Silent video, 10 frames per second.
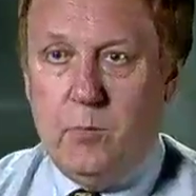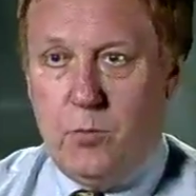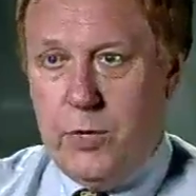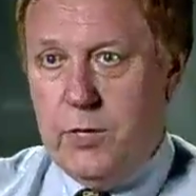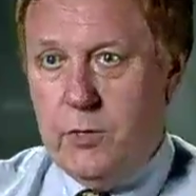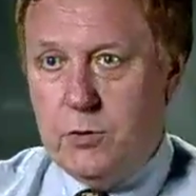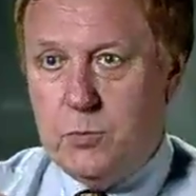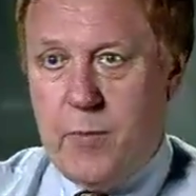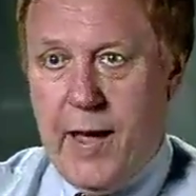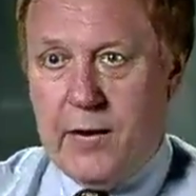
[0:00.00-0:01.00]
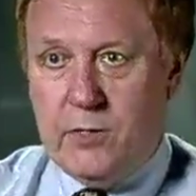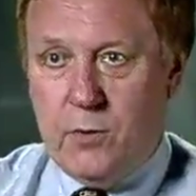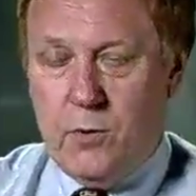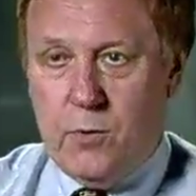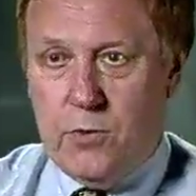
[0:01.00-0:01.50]
bring those back to
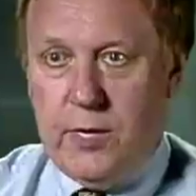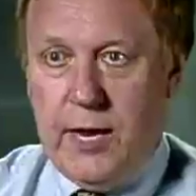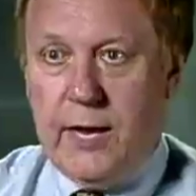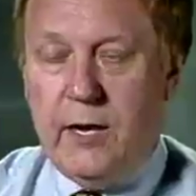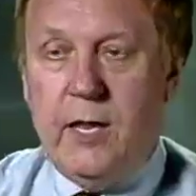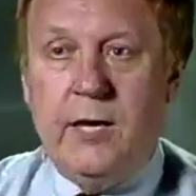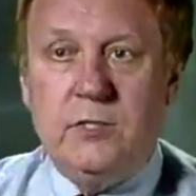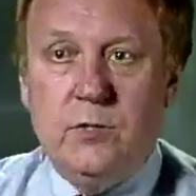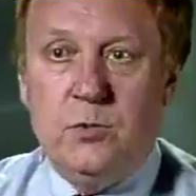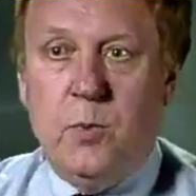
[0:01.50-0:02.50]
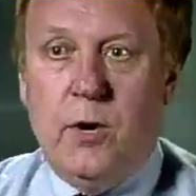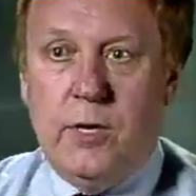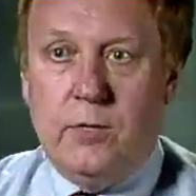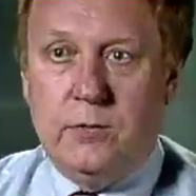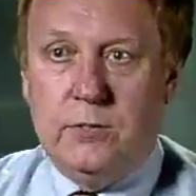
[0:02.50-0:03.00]
Earth and analyze those
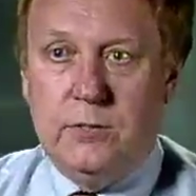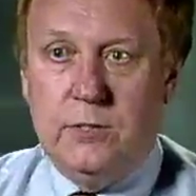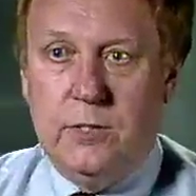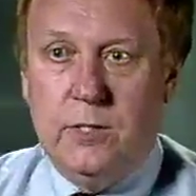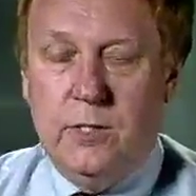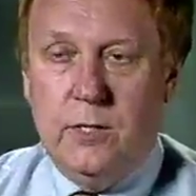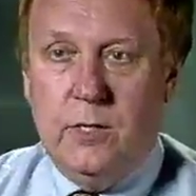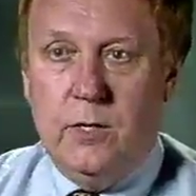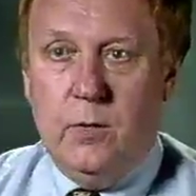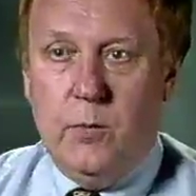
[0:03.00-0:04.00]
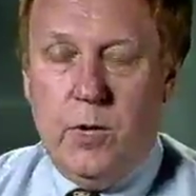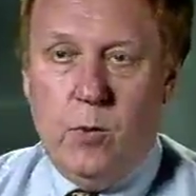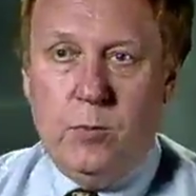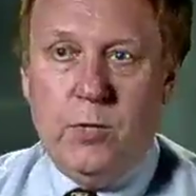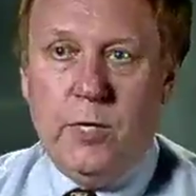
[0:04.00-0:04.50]
particles. We
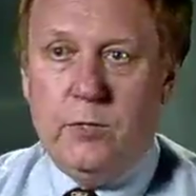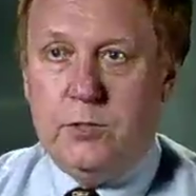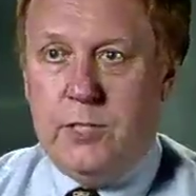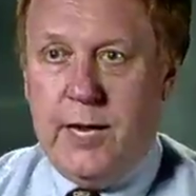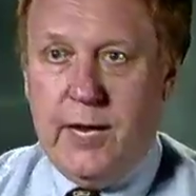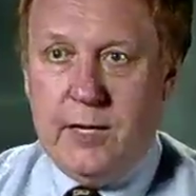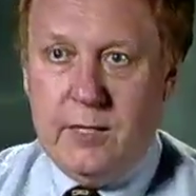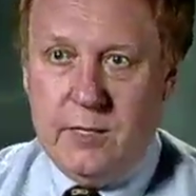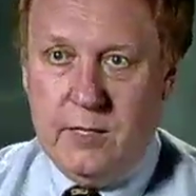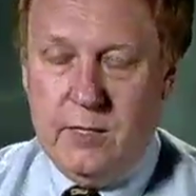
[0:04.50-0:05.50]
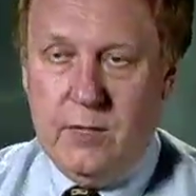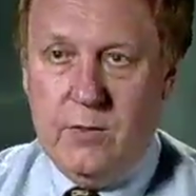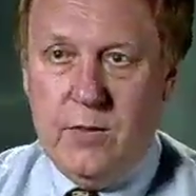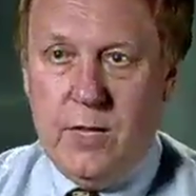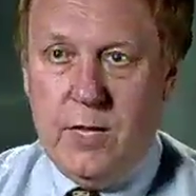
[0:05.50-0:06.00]
hope to understand
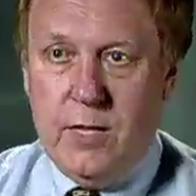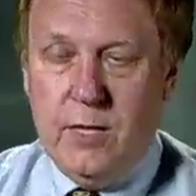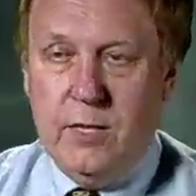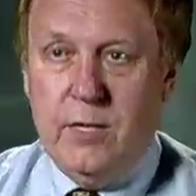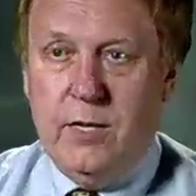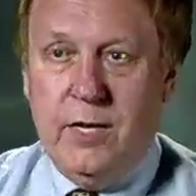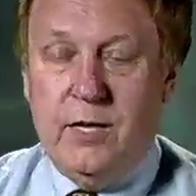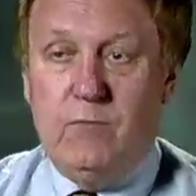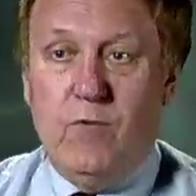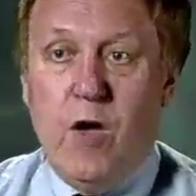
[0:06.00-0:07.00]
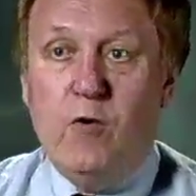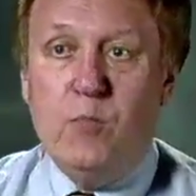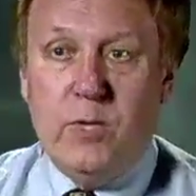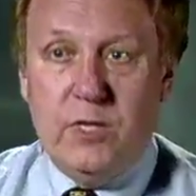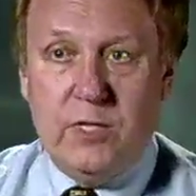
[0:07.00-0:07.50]
the
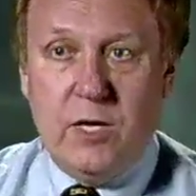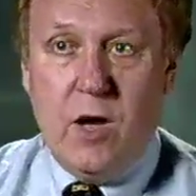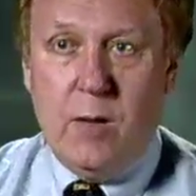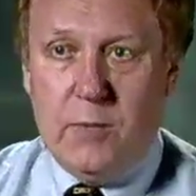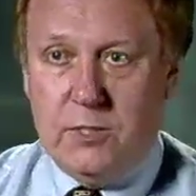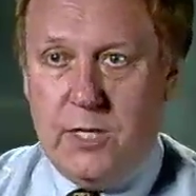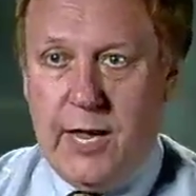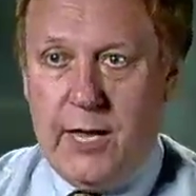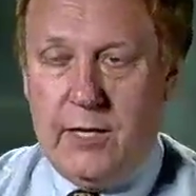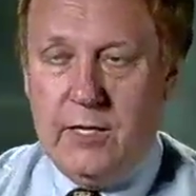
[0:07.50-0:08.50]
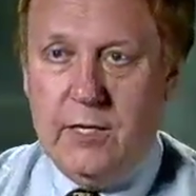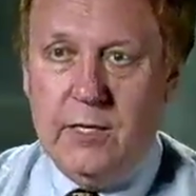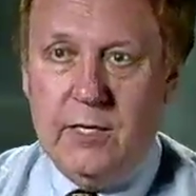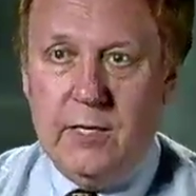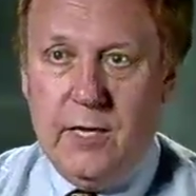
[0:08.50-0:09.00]
involvement that comets had
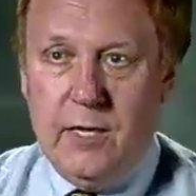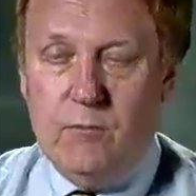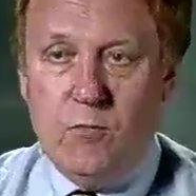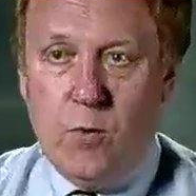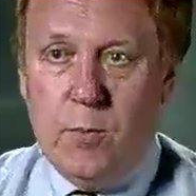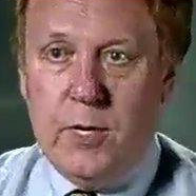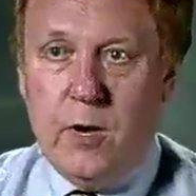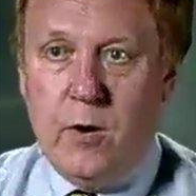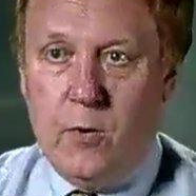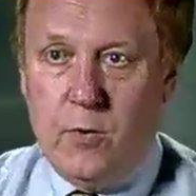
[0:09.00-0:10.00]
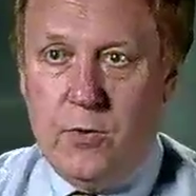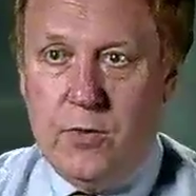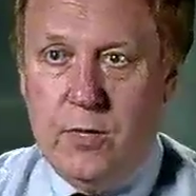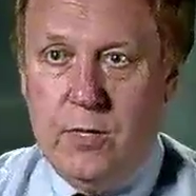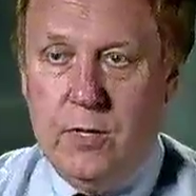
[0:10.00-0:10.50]
in forming our Earth,
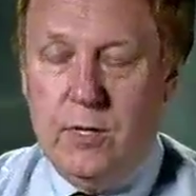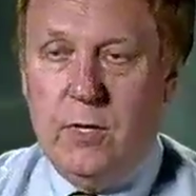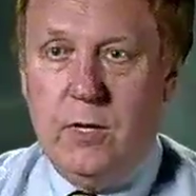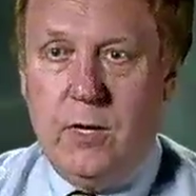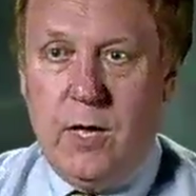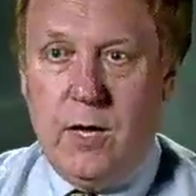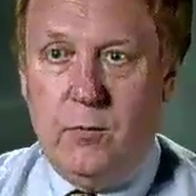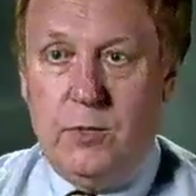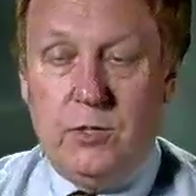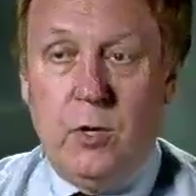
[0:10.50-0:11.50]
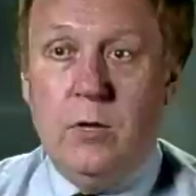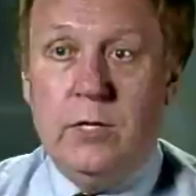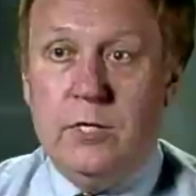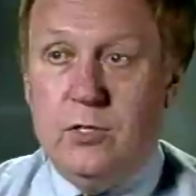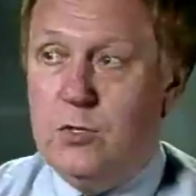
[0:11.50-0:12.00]

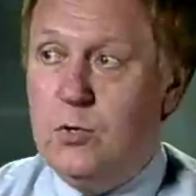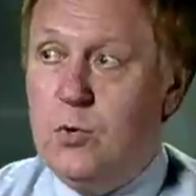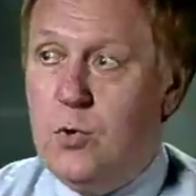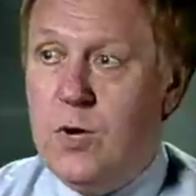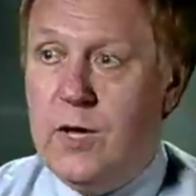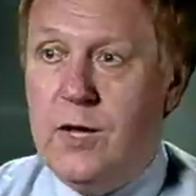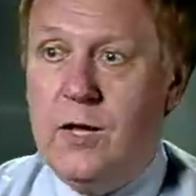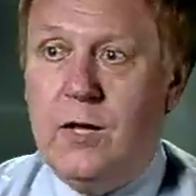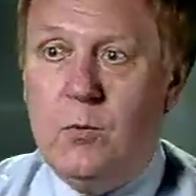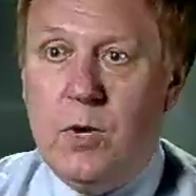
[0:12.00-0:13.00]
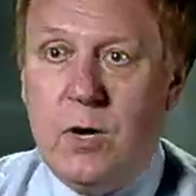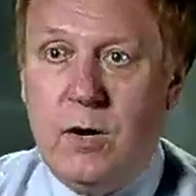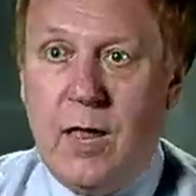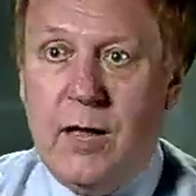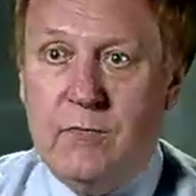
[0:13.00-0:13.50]
resulting to what our
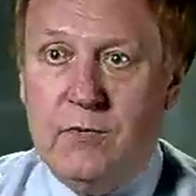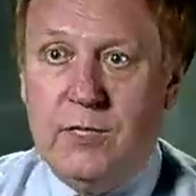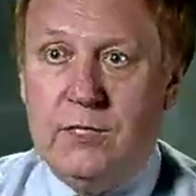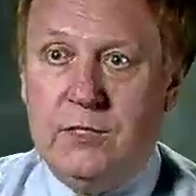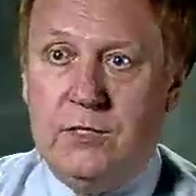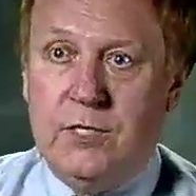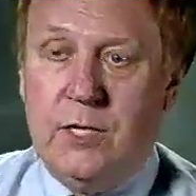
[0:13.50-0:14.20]
life is,